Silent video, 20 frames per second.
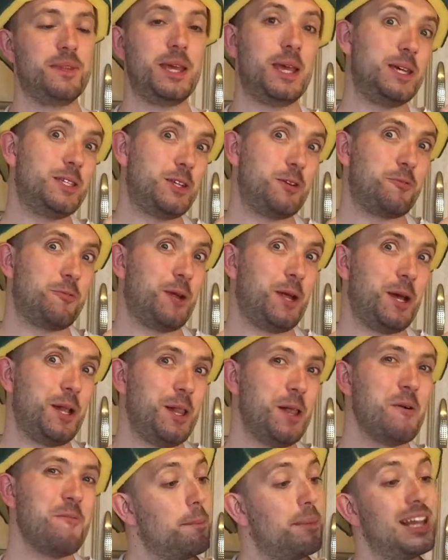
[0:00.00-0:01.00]
Is it
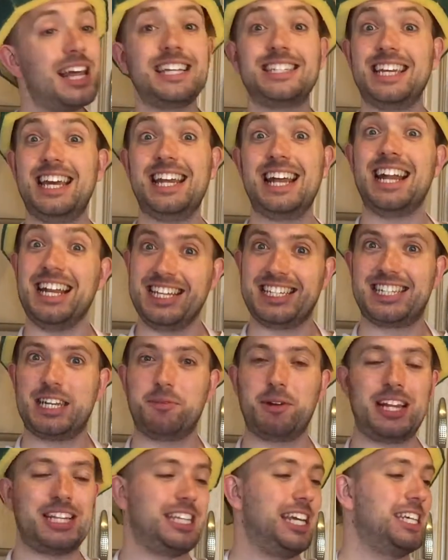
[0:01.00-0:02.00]
real? But let's eat it and see
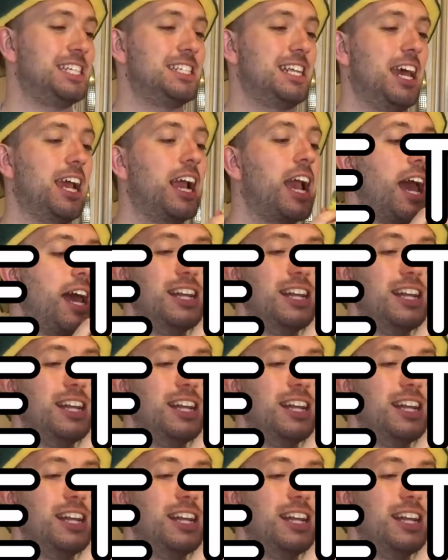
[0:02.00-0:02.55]
what it tastes like.